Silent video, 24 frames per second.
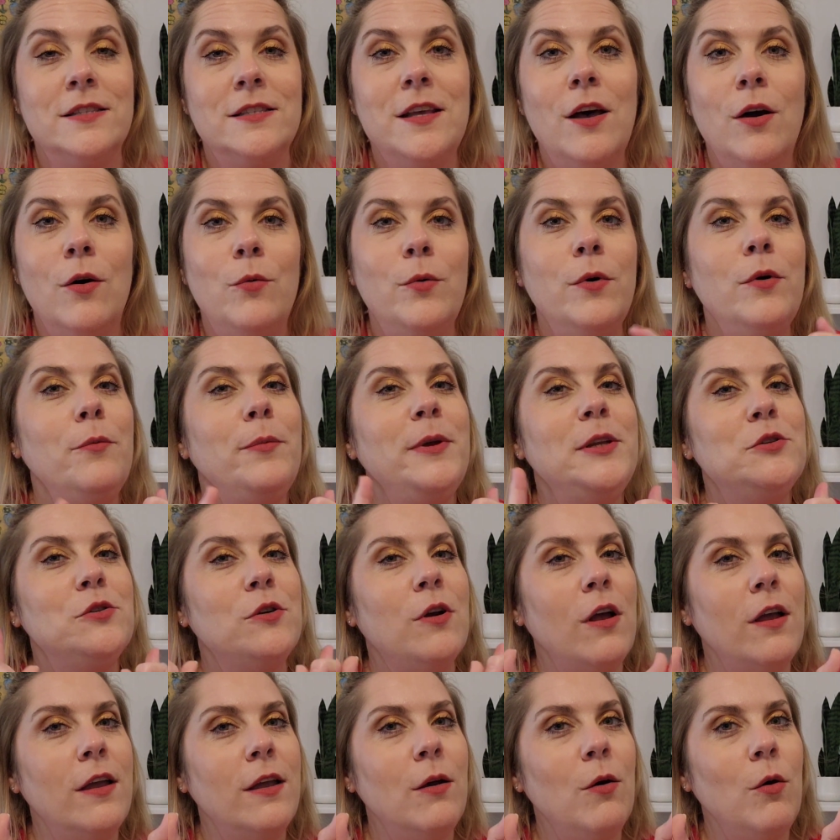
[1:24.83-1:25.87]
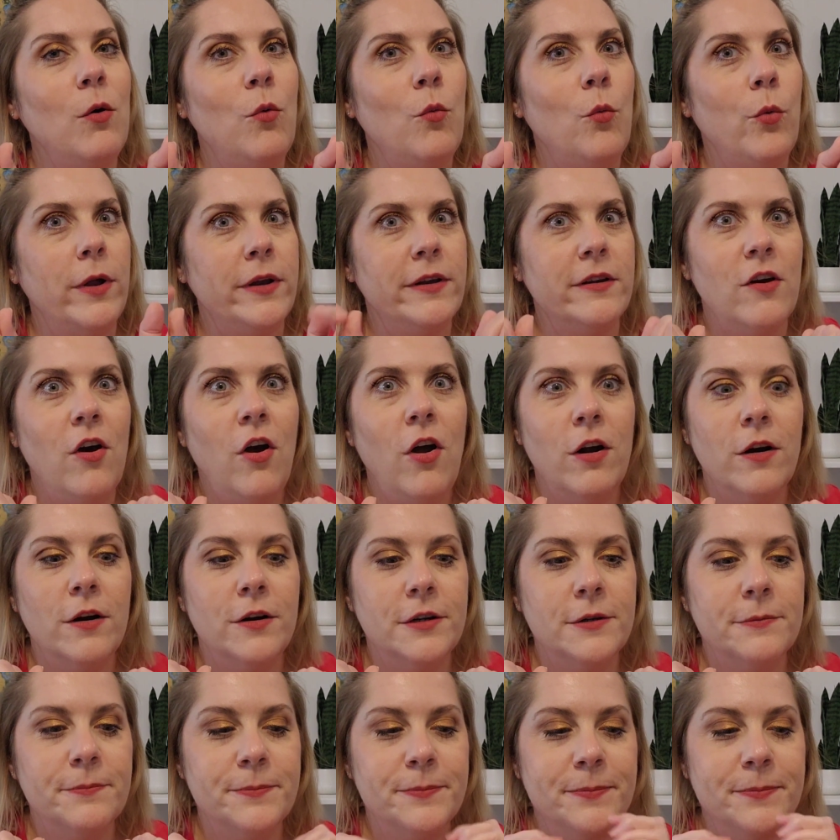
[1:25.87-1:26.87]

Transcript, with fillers: So we'll be drawing one card.